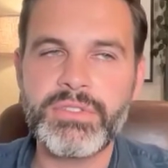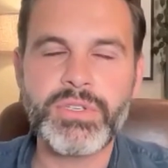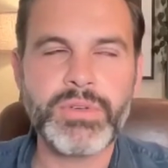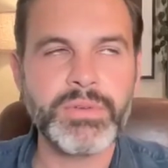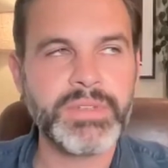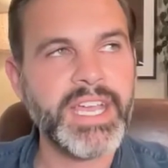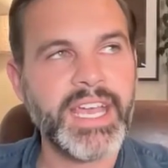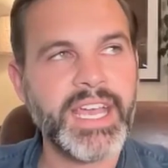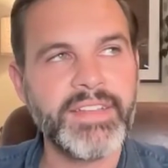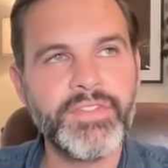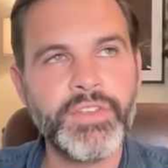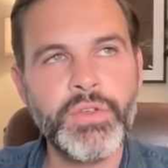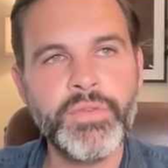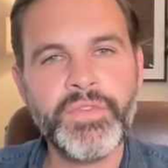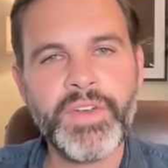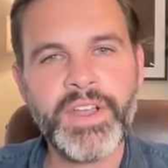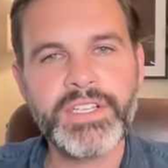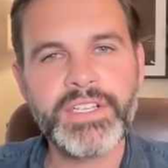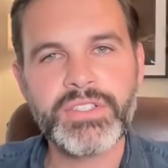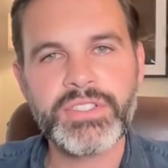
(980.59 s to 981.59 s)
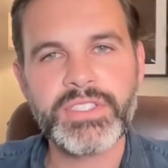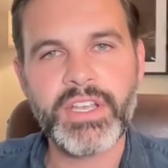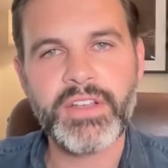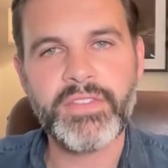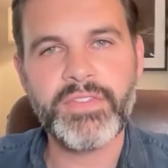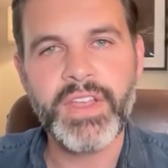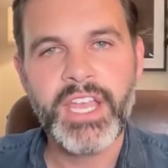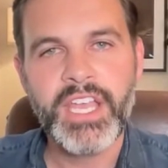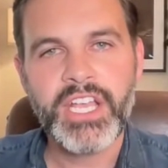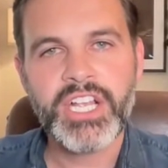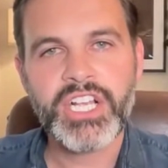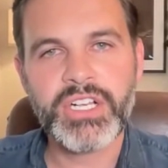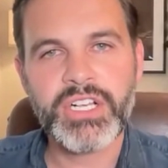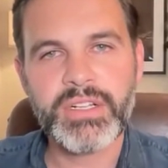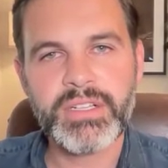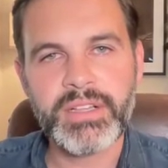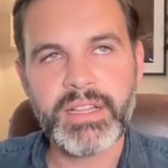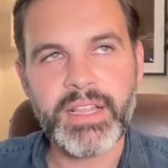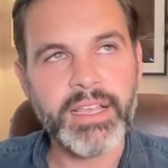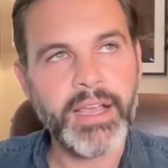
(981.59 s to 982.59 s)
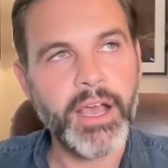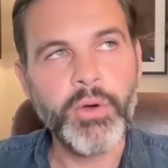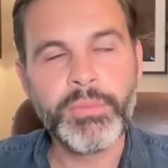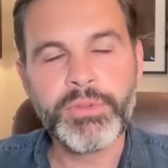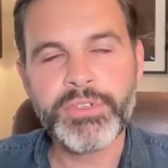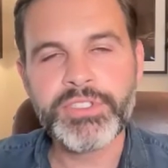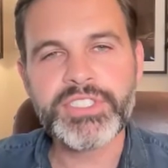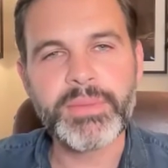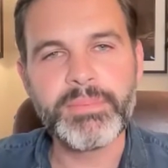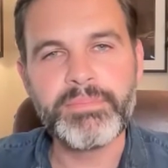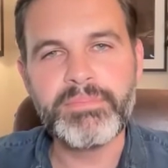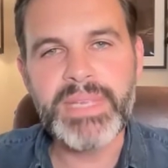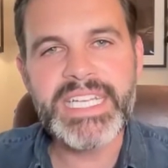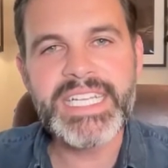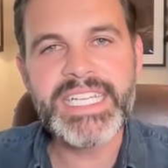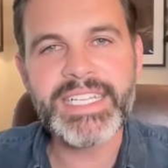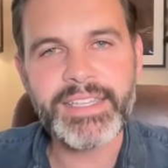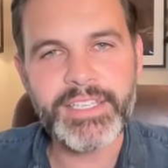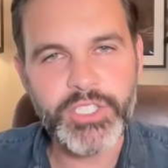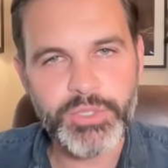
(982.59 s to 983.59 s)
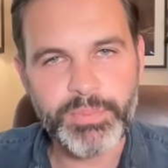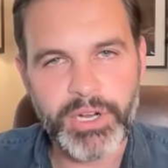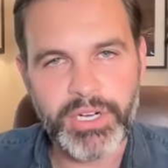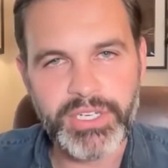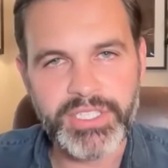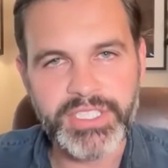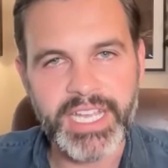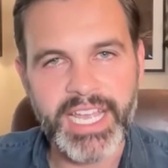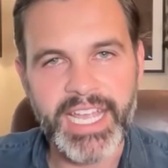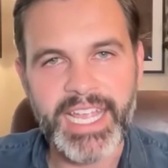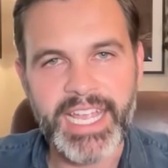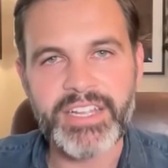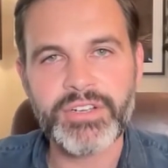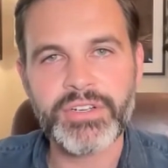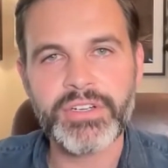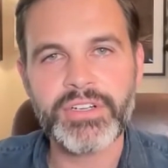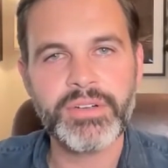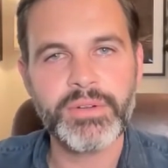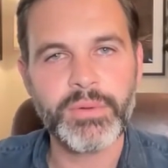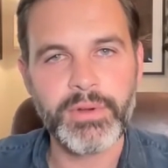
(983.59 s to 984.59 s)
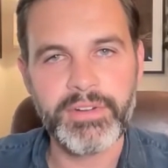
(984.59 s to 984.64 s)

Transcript: So yeah, if you find yourself almost immediately sparked to anger or